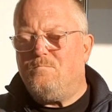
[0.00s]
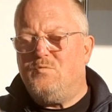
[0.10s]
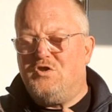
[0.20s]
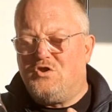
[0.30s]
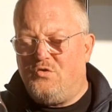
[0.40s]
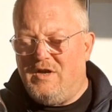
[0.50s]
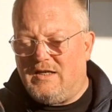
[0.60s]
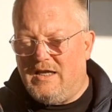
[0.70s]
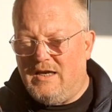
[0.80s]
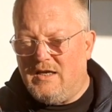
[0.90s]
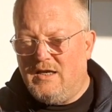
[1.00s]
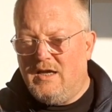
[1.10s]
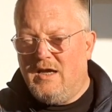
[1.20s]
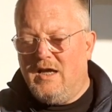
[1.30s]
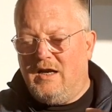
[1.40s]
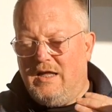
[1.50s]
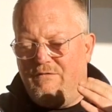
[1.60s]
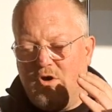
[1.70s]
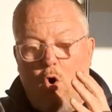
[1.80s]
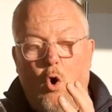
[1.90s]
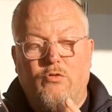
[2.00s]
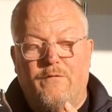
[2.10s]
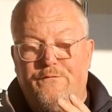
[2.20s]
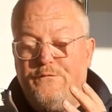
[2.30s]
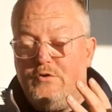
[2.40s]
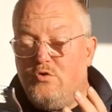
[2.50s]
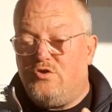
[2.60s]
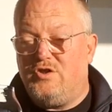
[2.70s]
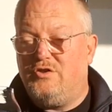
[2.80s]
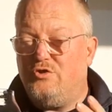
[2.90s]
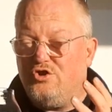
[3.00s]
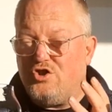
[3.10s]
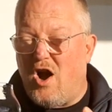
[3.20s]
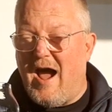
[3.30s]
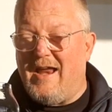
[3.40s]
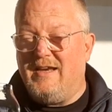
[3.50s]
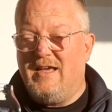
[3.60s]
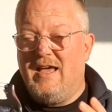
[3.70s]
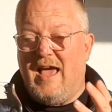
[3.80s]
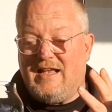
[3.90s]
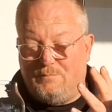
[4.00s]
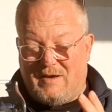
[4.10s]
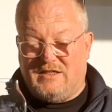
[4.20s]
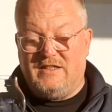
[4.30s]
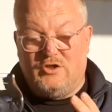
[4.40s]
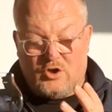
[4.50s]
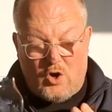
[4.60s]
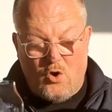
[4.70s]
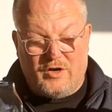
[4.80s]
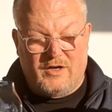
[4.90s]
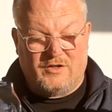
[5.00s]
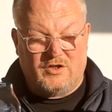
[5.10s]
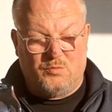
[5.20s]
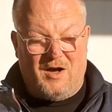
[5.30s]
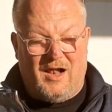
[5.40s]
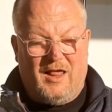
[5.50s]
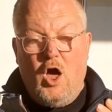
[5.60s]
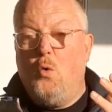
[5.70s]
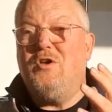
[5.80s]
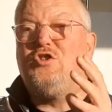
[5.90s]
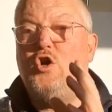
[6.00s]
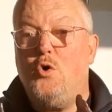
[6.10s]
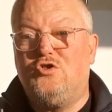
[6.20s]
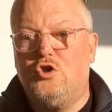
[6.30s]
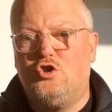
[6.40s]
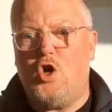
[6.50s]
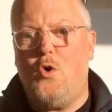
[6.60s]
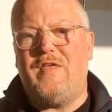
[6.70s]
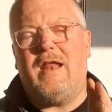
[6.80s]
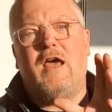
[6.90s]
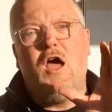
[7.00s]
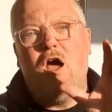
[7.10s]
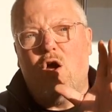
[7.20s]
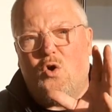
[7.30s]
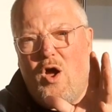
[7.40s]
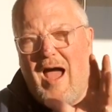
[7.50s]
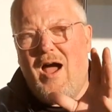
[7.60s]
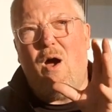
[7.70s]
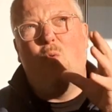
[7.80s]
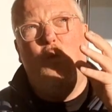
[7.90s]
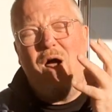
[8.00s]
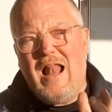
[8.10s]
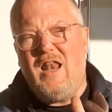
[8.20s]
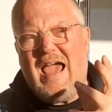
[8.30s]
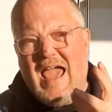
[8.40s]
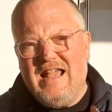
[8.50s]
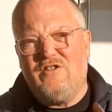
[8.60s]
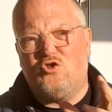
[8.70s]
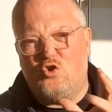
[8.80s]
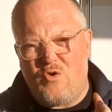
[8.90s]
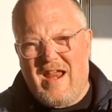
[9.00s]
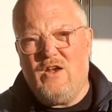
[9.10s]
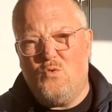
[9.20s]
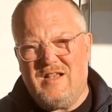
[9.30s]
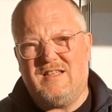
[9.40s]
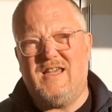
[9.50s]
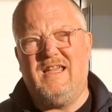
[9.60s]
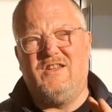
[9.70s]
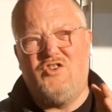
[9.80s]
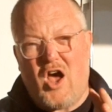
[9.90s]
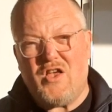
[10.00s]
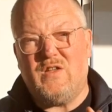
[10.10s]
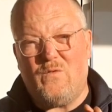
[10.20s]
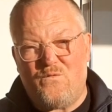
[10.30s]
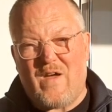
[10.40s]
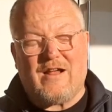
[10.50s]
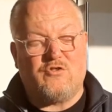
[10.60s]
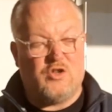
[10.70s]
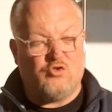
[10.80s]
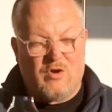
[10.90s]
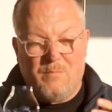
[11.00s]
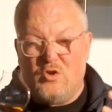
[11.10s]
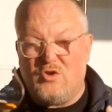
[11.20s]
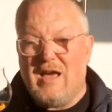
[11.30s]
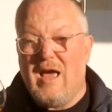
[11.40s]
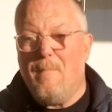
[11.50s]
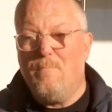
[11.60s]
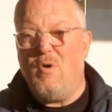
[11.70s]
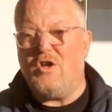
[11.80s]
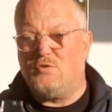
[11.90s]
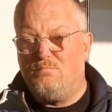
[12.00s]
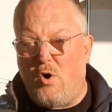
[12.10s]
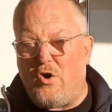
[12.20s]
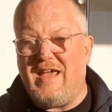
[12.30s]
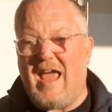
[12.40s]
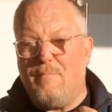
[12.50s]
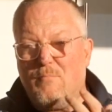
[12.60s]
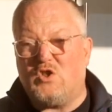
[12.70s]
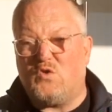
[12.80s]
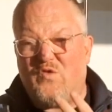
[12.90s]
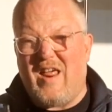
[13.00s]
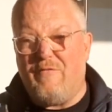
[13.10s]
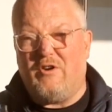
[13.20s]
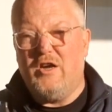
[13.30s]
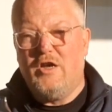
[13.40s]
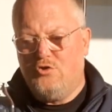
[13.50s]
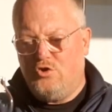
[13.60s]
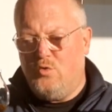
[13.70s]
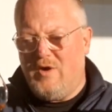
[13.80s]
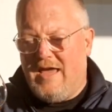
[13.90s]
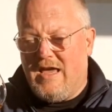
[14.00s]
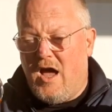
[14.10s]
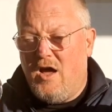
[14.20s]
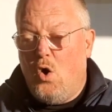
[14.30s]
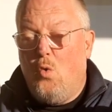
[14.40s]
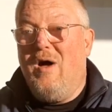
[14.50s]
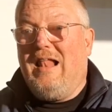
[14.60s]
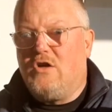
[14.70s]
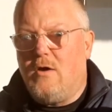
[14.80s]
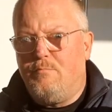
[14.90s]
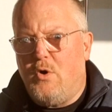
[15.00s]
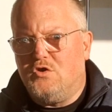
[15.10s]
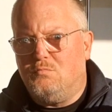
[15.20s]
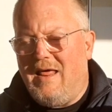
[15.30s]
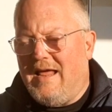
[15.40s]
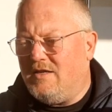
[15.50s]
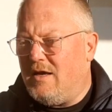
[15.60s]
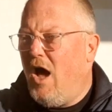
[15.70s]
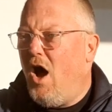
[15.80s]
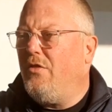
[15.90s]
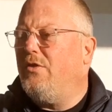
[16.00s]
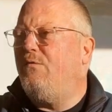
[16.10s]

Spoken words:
discreetly, leaving all the fruit to shine, especially the coconut as well, which goes to show that a well-aged grain whiskey does in fact contribute much body and much flavor to a well-composed blend. On the